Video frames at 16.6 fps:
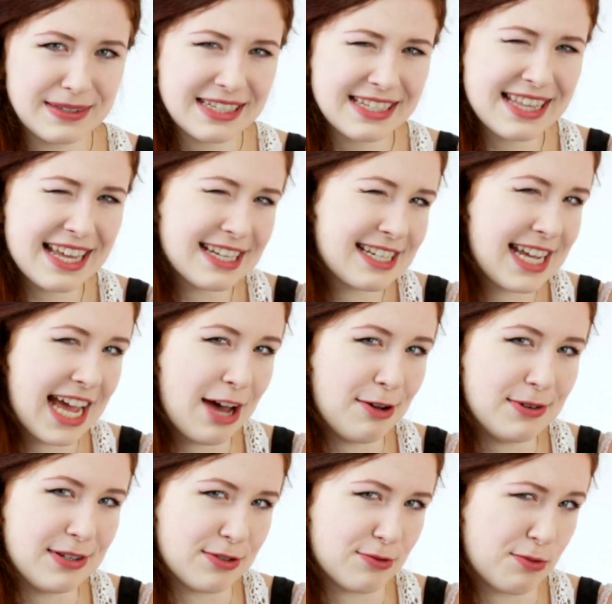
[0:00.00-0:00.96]
Does that
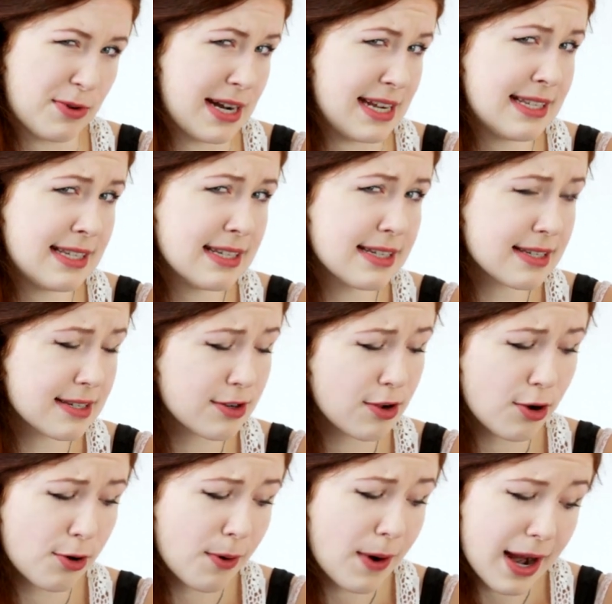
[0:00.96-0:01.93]
count as racist
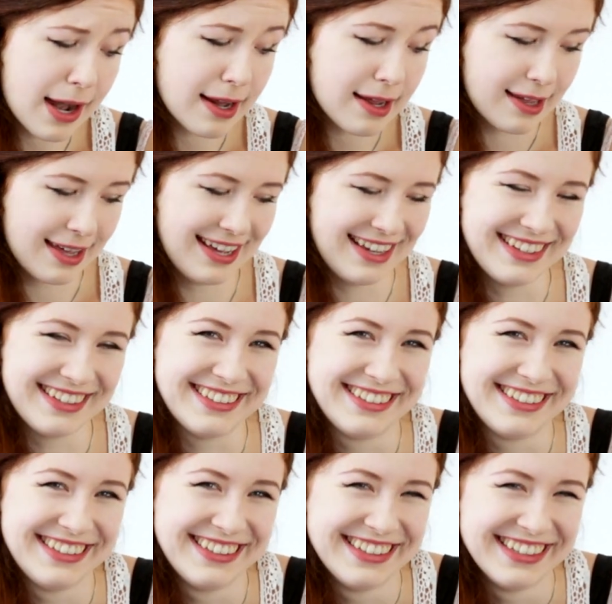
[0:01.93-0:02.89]

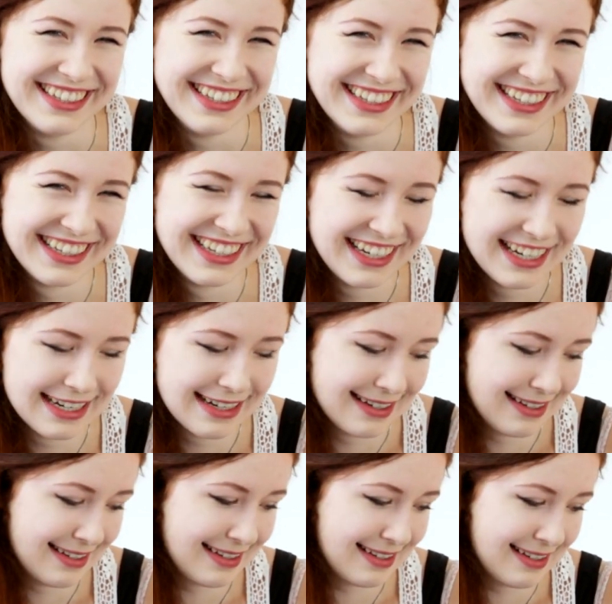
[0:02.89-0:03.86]
already?
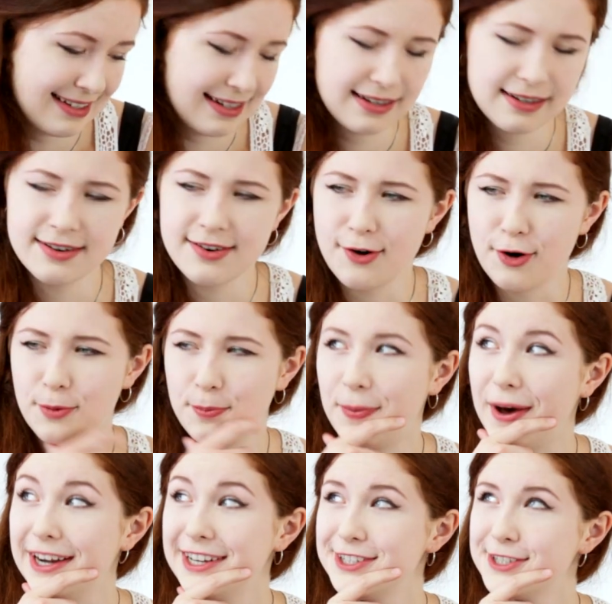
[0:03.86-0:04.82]
Or
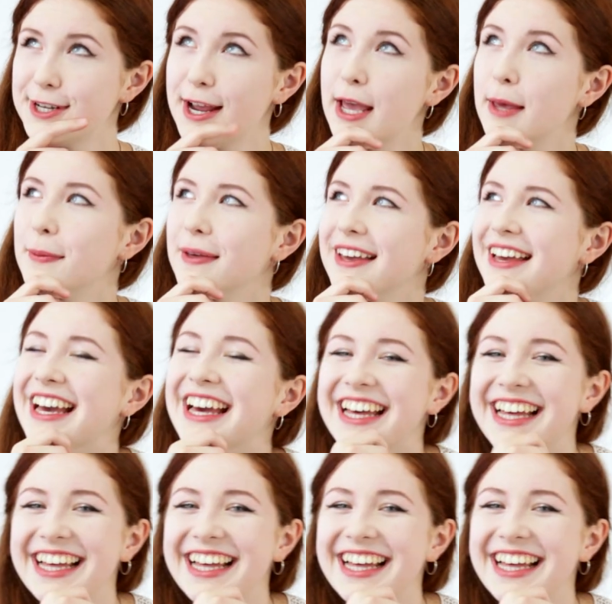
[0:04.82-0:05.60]
body shaming?